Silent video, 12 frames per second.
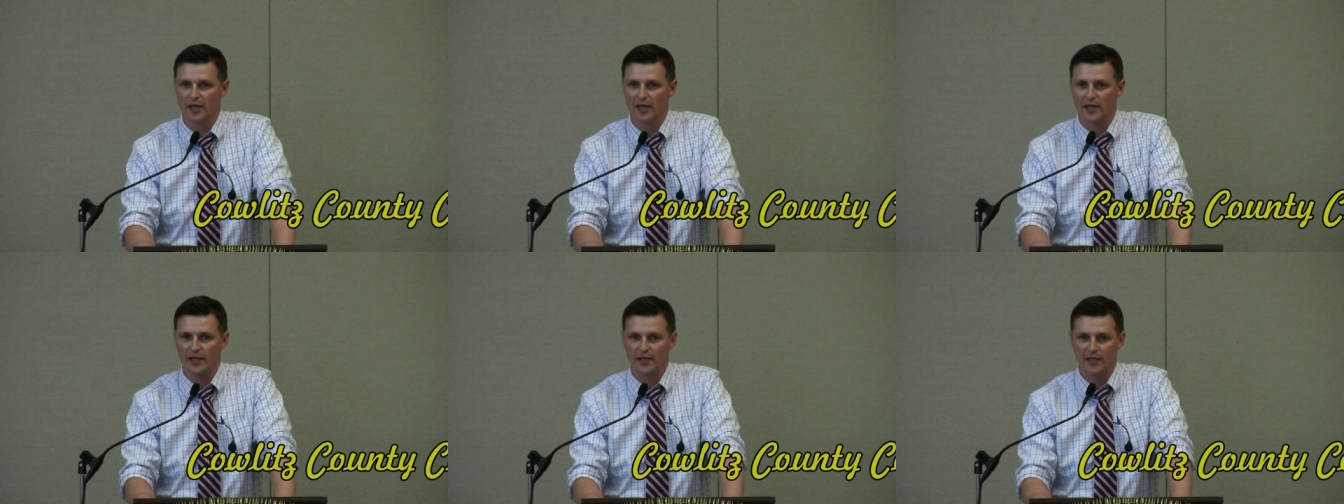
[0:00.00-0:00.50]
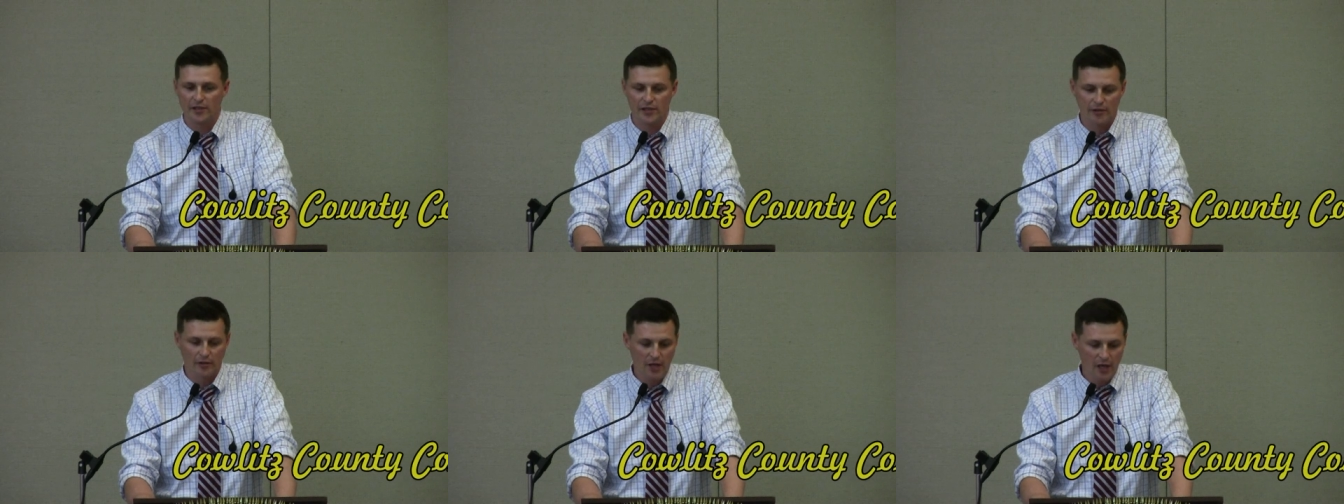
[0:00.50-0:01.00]
I think it needs
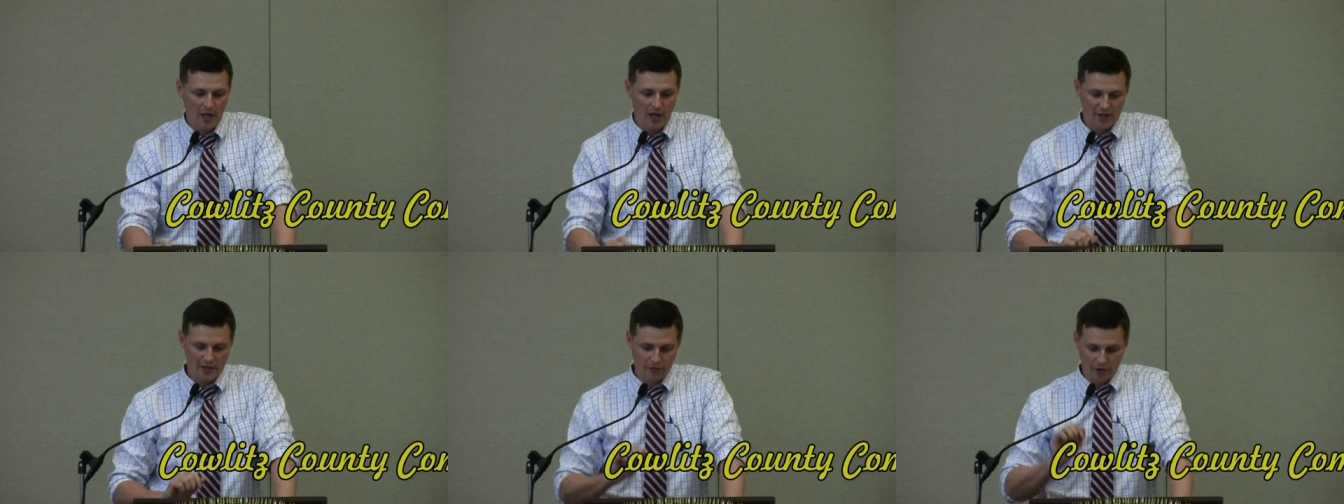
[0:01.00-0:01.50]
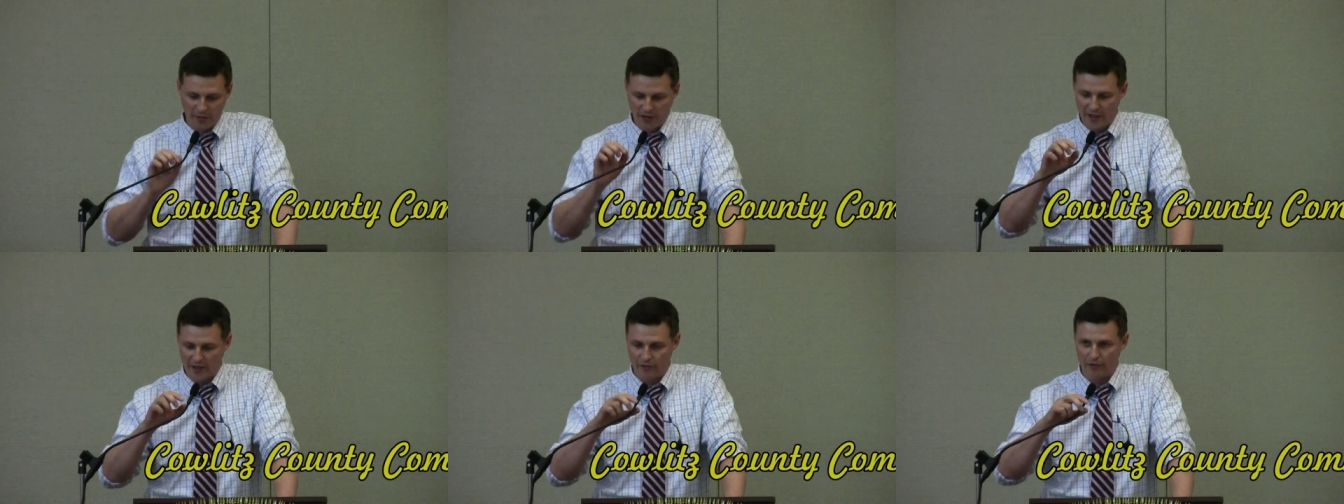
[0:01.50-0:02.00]
to. I also wrote him
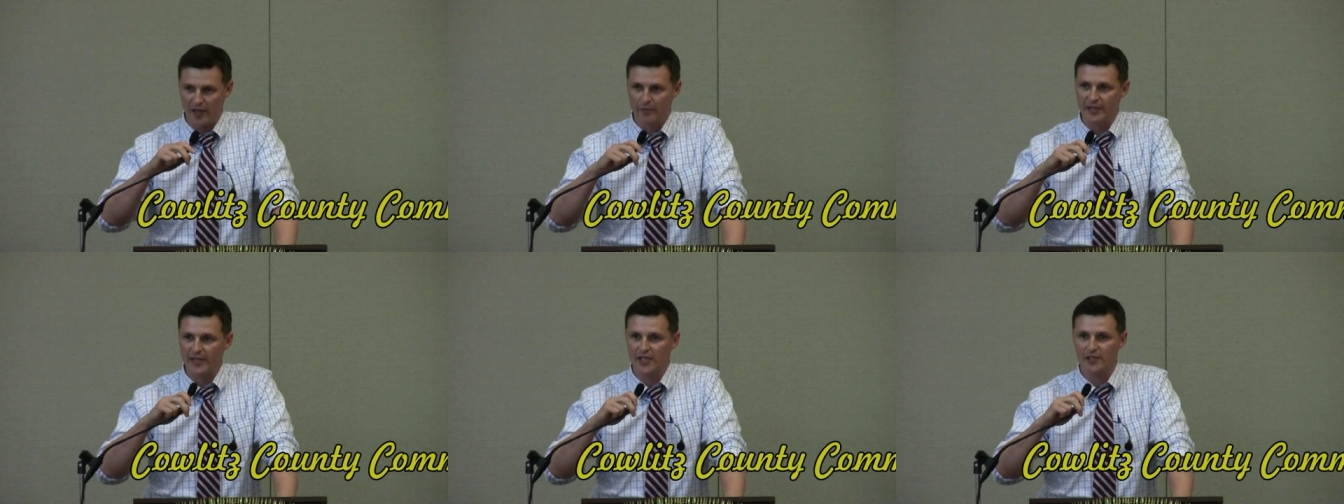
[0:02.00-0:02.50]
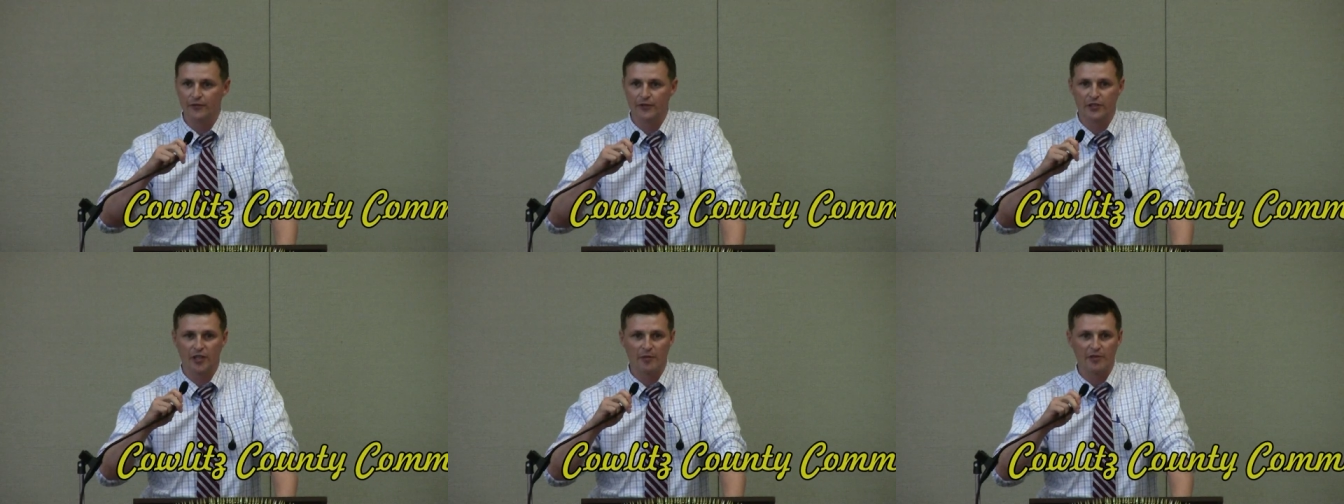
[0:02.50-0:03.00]
a letter of recommendation for
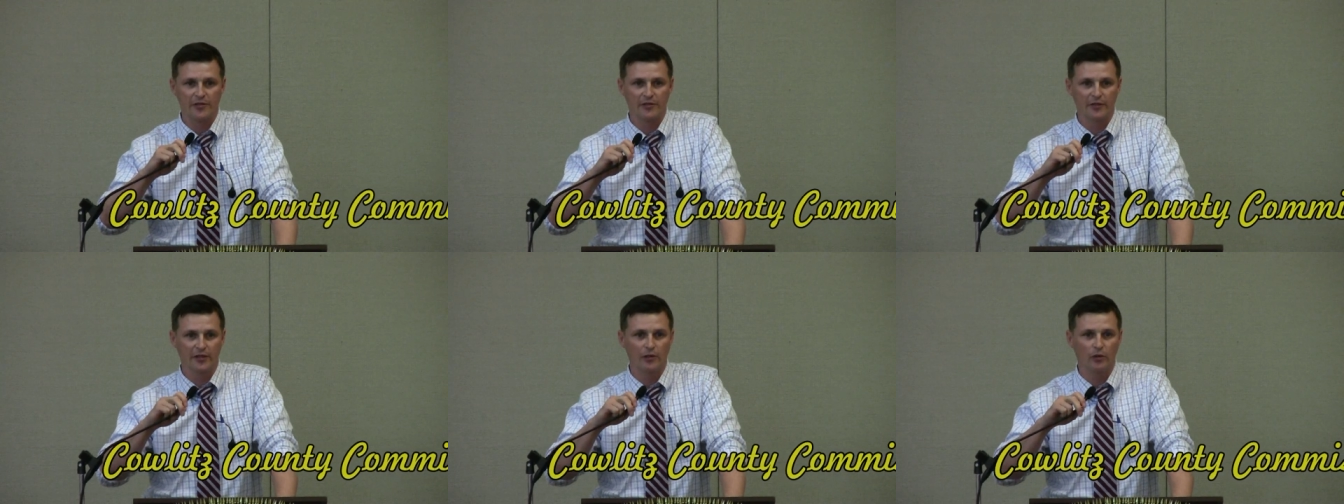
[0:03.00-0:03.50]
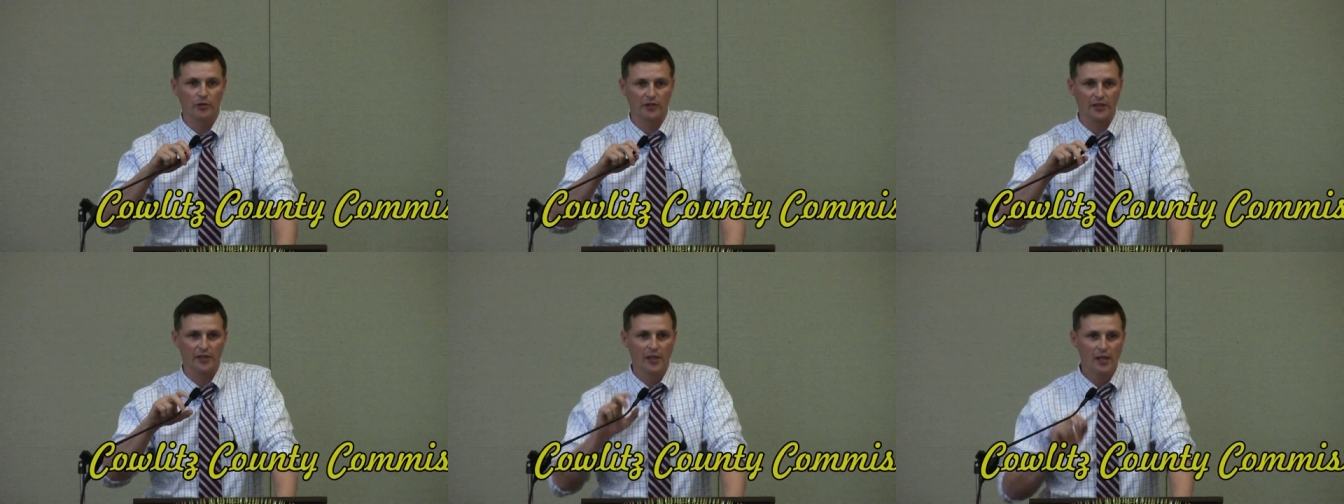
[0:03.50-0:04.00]
the job he's currently
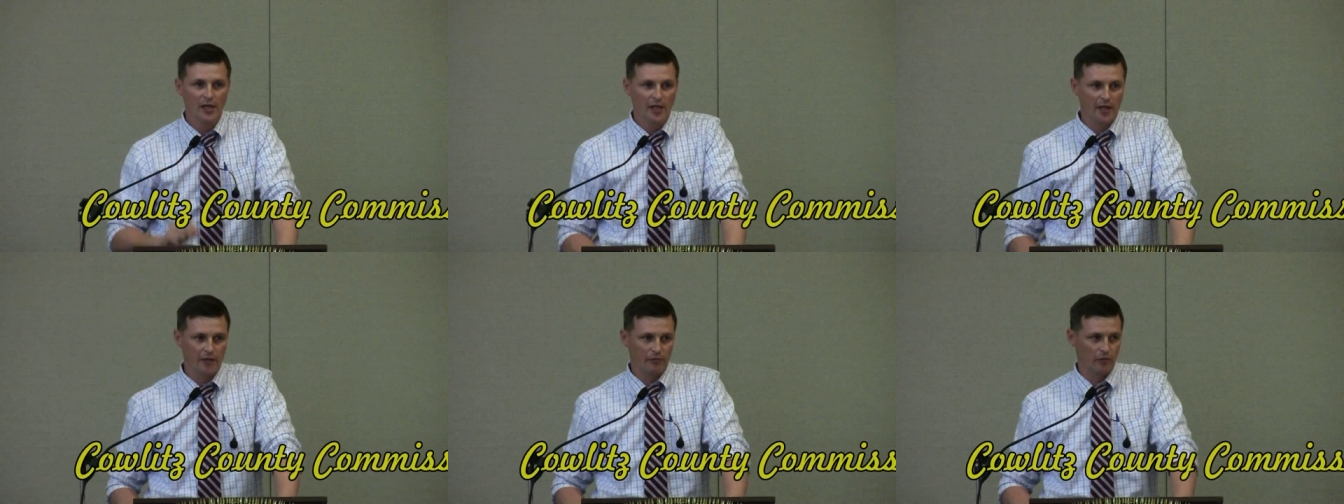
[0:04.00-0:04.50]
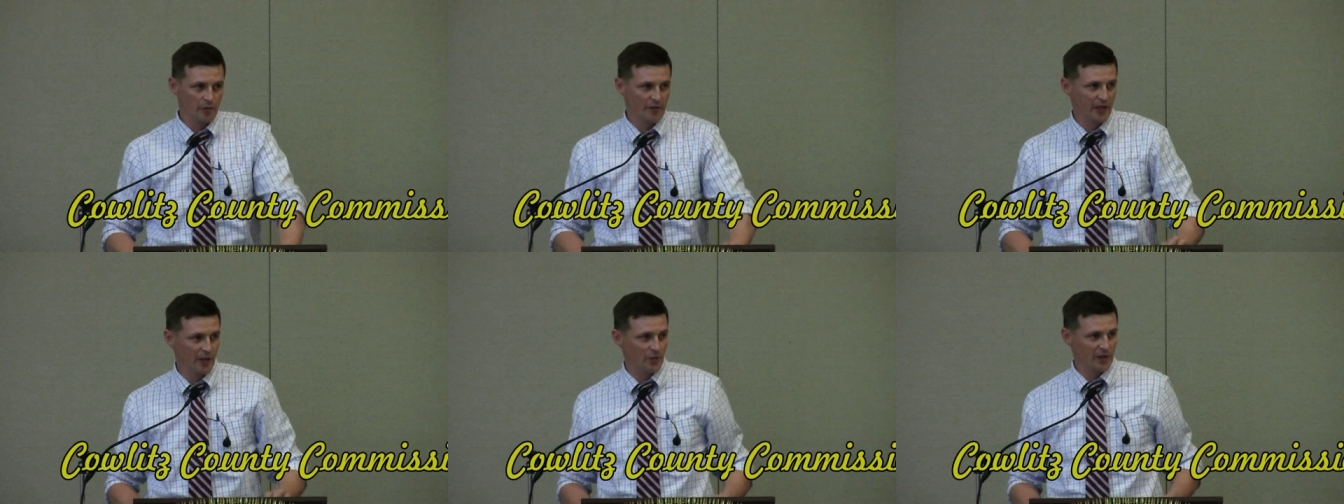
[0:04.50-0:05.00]
holding, and wrote
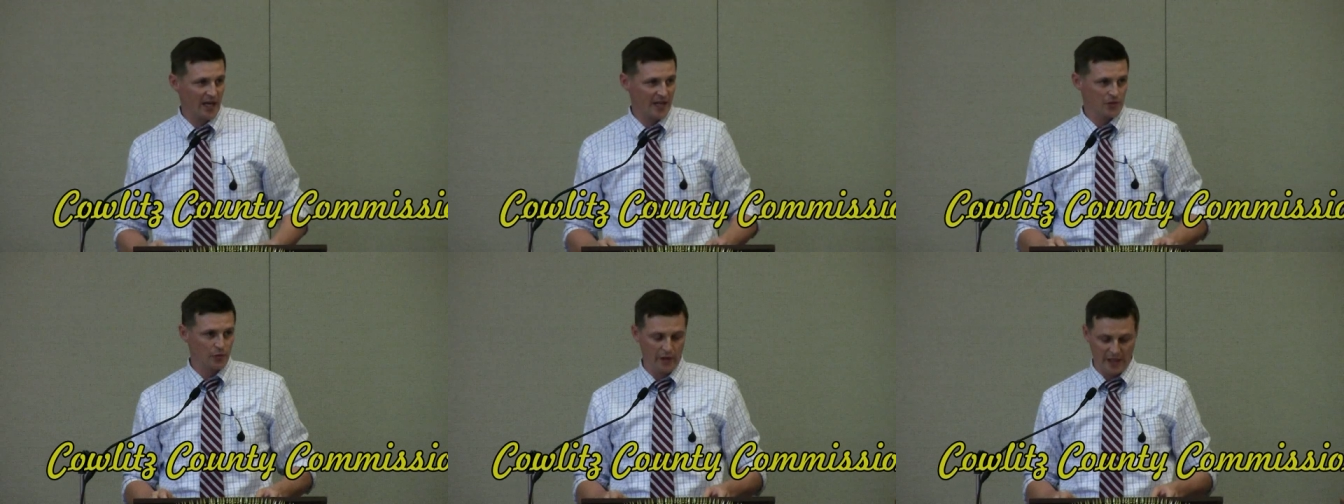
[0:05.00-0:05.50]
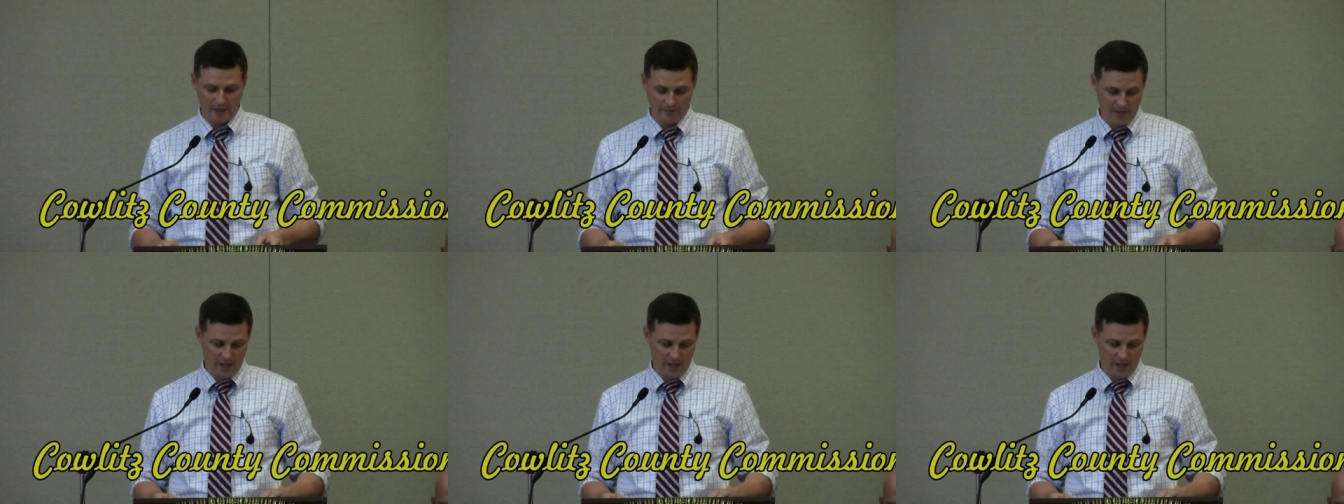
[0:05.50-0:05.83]
him another one last week.